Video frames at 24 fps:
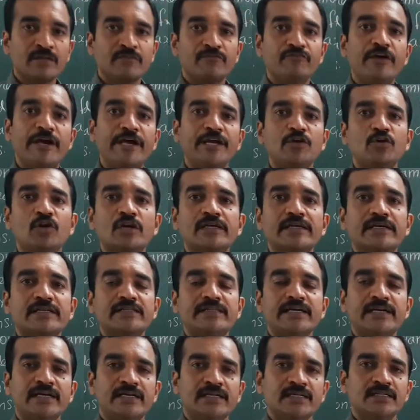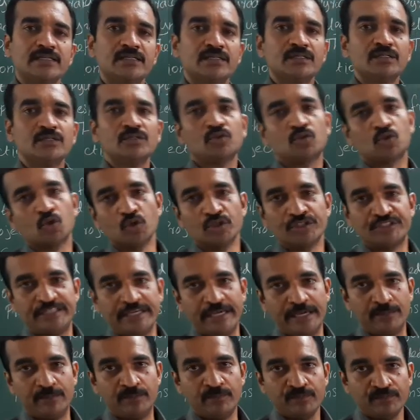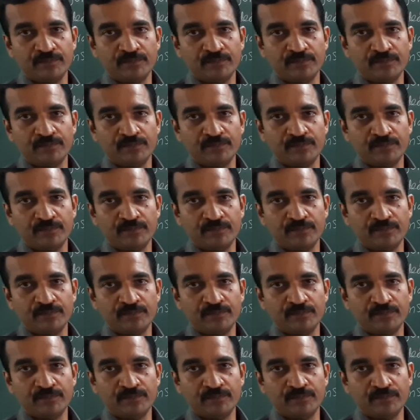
where you will get the true shape.